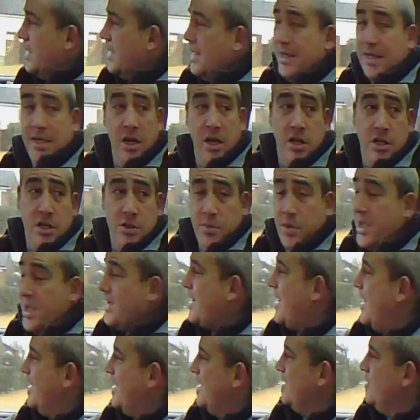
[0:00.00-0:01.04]
it does make
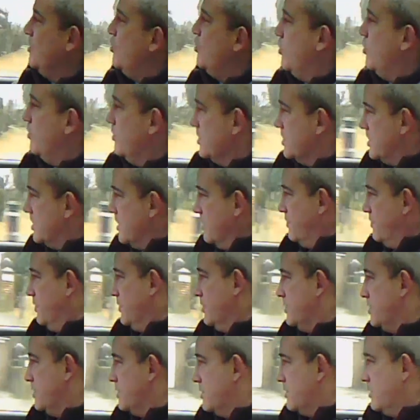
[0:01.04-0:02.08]
an enormous
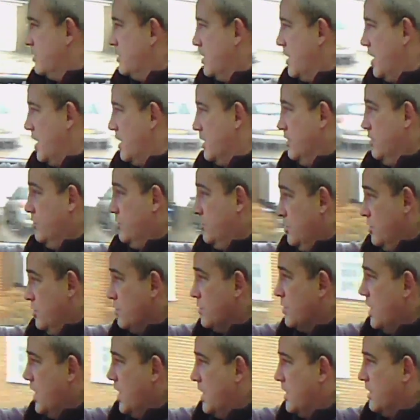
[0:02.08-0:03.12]
difference and you do
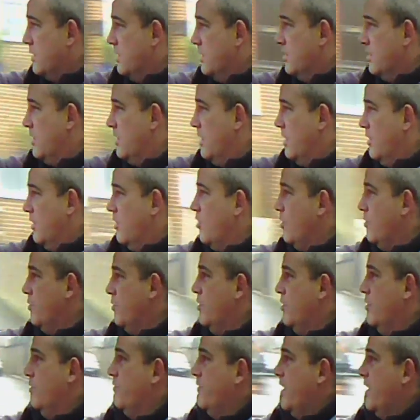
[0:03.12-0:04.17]
get a lot
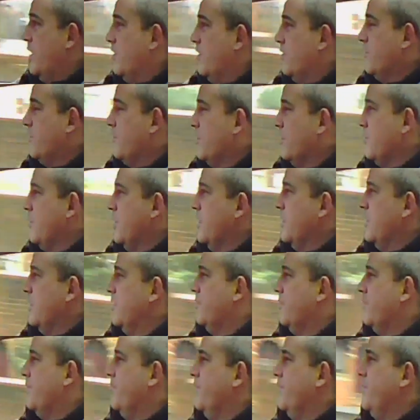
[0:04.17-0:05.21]
more value for your money.
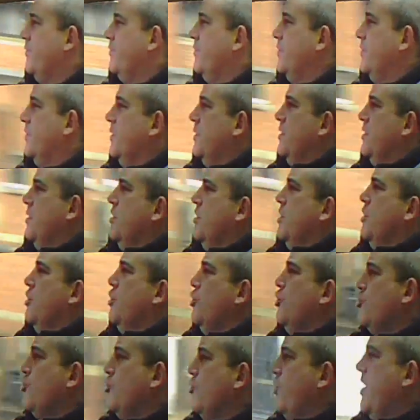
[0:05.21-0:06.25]

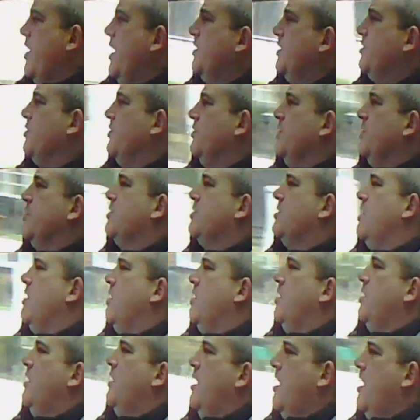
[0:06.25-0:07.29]
The brakes on this
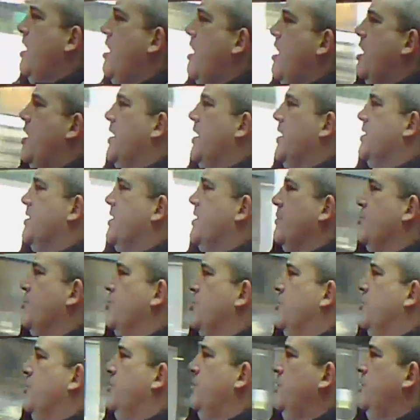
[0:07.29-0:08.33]
car are
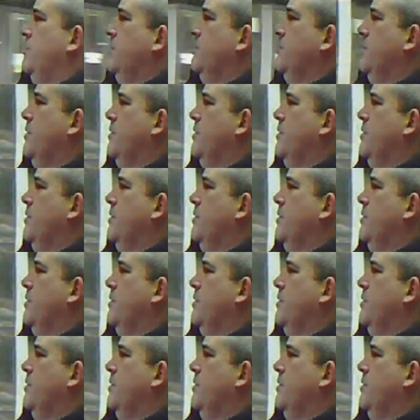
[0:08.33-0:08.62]
exceptional.